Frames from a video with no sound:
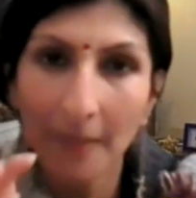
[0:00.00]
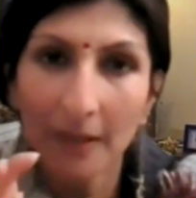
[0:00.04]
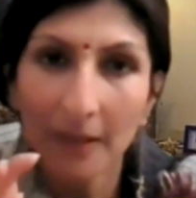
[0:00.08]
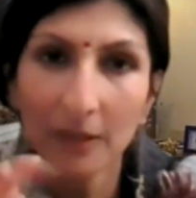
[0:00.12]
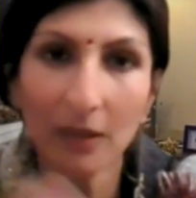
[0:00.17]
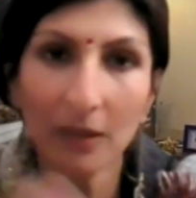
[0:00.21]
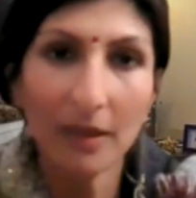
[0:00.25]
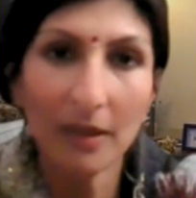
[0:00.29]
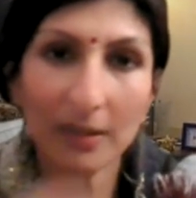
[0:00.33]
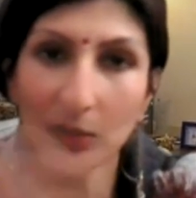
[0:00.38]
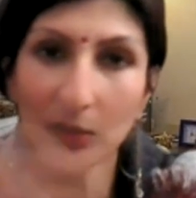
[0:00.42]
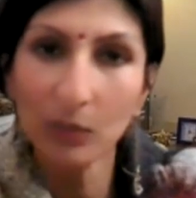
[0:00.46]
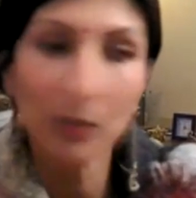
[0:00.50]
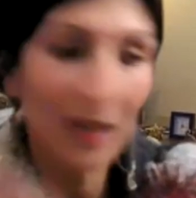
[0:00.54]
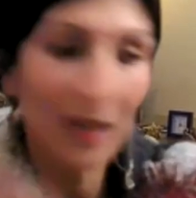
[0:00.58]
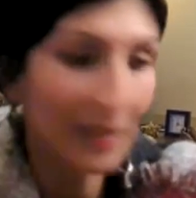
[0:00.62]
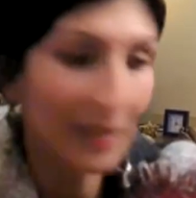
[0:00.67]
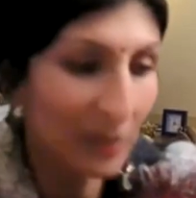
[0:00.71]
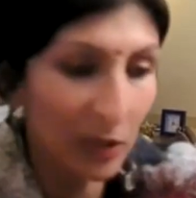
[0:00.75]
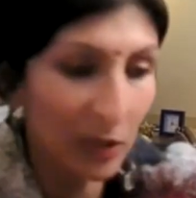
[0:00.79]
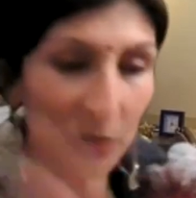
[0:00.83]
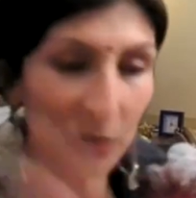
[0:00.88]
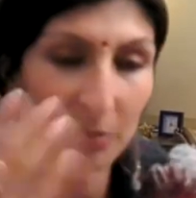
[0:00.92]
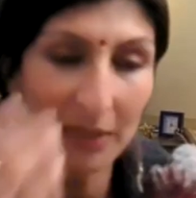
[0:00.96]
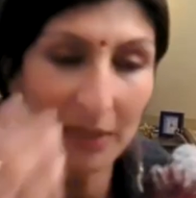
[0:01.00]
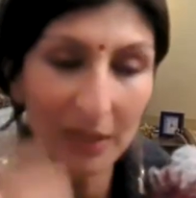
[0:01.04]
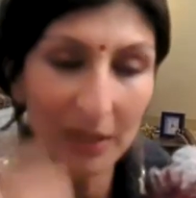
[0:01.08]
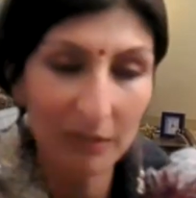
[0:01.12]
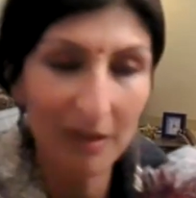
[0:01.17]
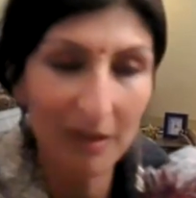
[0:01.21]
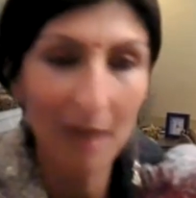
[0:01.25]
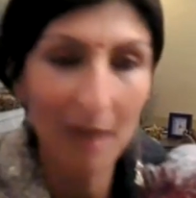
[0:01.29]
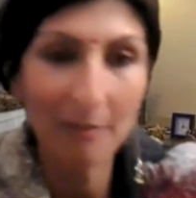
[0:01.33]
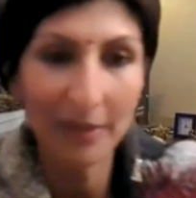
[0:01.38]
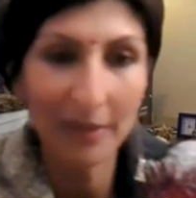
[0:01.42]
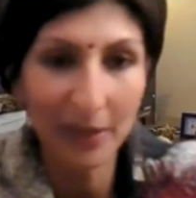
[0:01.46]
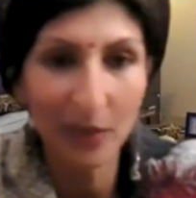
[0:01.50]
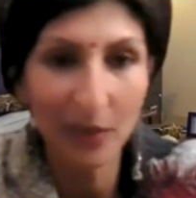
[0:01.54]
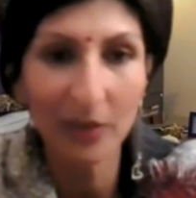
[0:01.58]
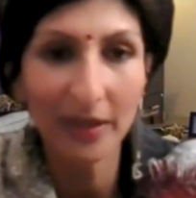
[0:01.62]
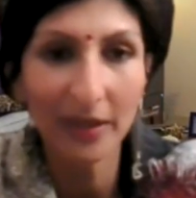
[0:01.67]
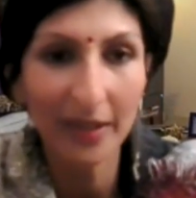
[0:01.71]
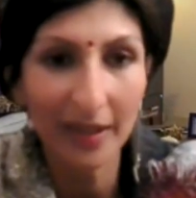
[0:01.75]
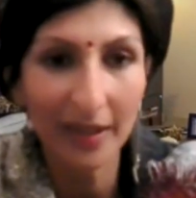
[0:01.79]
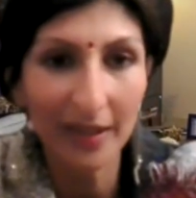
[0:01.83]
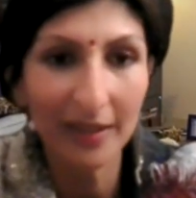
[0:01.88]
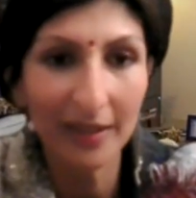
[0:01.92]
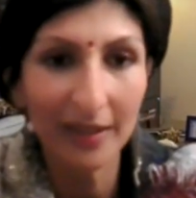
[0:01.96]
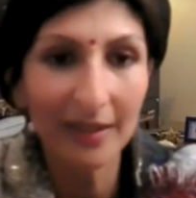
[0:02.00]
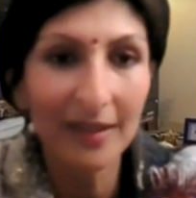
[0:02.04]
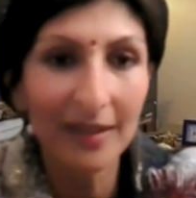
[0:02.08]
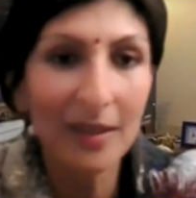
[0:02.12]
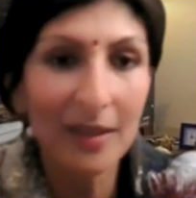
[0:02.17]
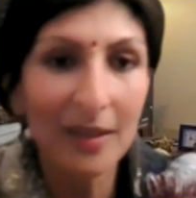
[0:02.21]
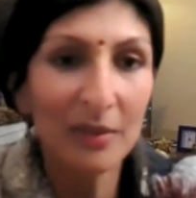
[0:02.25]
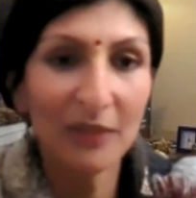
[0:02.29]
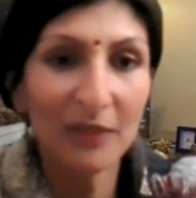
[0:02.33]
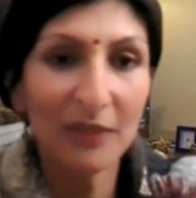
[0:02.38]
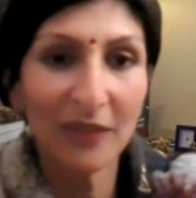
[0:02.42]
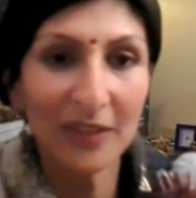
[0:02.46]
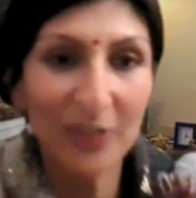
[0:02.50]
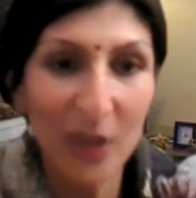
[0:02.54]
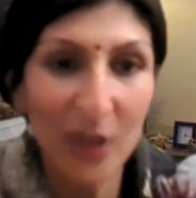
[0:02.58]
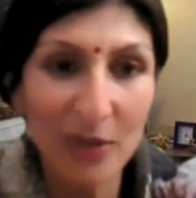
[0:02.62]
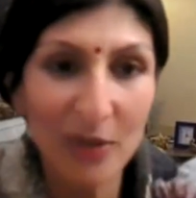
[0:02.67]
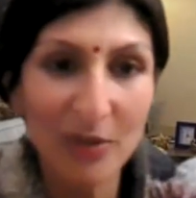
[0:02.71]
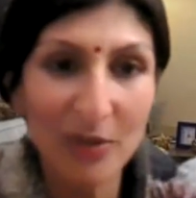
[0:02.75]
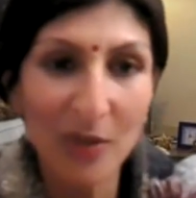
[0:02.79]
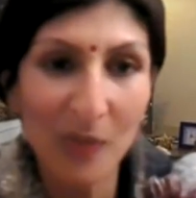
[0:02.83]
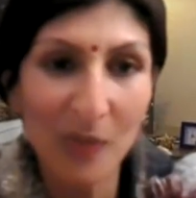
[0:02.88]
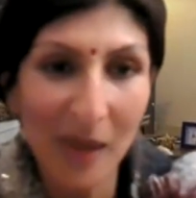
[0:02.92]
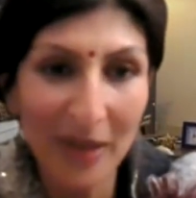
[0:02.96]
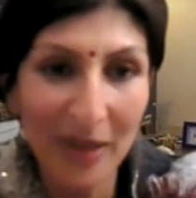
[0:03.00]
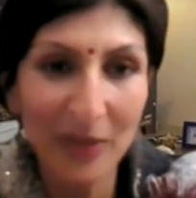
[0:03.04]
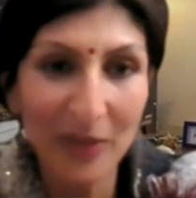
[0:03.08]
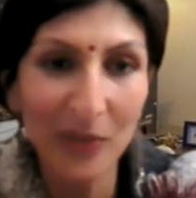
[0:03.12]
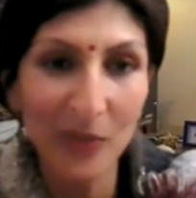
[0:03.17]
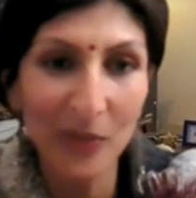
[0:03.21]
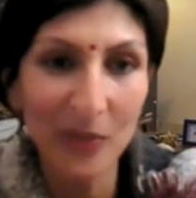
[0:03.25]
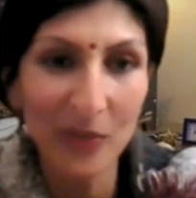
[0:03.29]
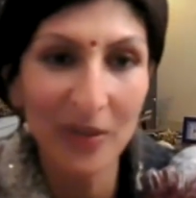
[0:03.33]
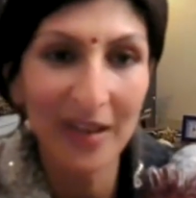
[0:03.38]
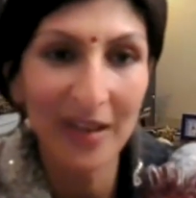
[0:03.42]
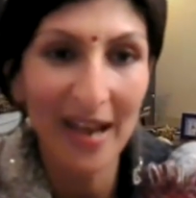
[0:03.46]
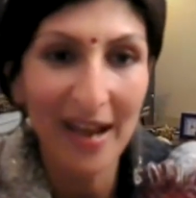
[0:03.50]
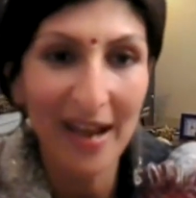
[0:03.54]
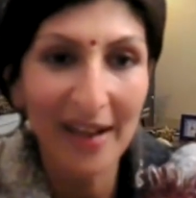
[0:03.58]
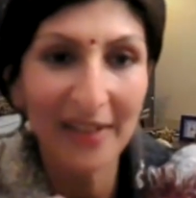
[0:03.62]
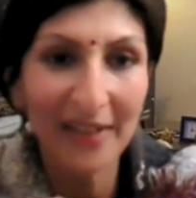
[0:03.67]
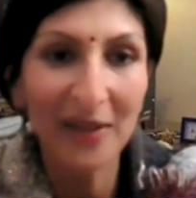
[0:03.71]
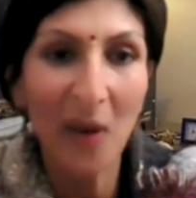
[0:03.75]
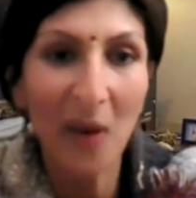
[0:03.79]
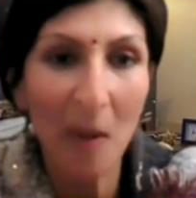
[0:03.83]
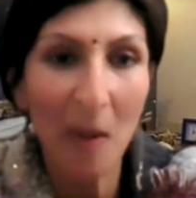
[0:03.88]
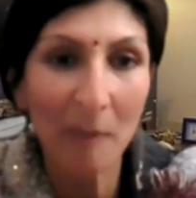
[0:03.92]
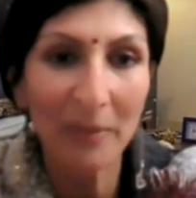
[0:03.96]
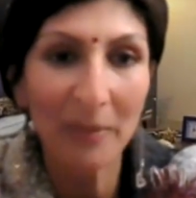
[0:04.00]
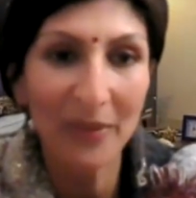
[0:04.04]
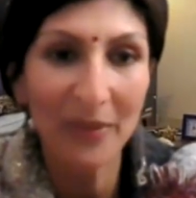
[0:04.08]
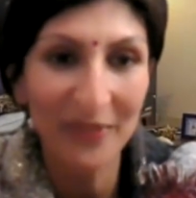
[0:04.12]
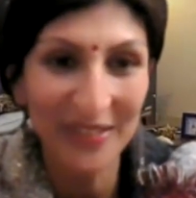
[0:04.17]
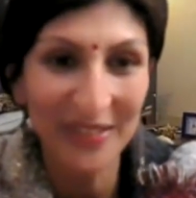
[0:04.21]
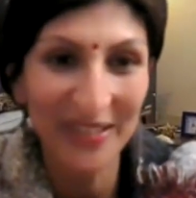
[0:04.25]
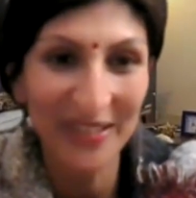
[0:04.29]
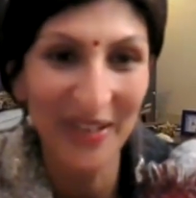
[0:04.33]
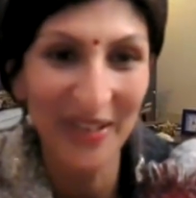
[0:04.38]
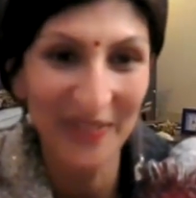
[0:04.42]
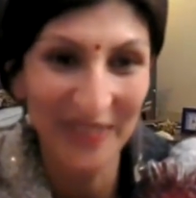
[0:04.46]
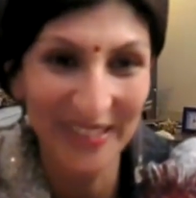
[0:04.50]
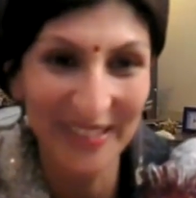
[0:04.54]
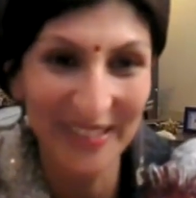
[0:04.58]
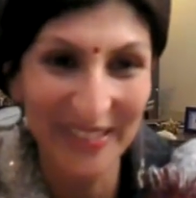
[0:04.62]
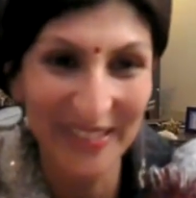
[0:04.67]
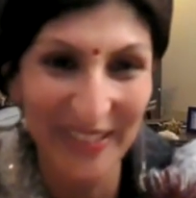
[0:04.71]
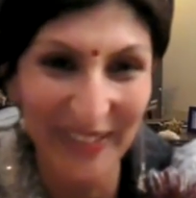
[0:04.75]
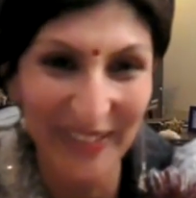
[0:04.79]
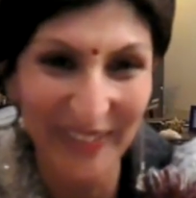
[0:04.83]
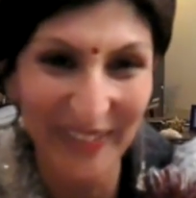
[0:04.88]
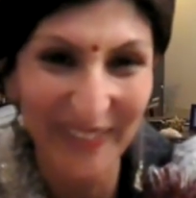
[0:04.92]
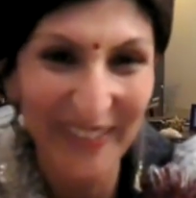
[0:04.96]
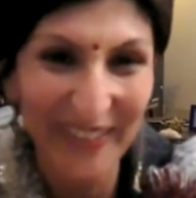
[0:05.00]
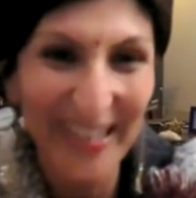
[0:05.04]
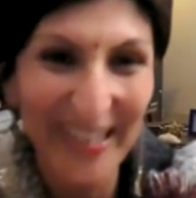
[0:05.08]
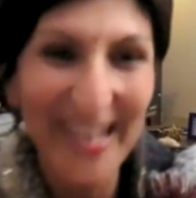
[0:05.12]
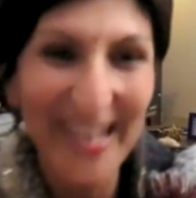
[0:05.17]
you know, it's all well and good me rambling on here, but if I don't know where you're all at, I can't be of service to you.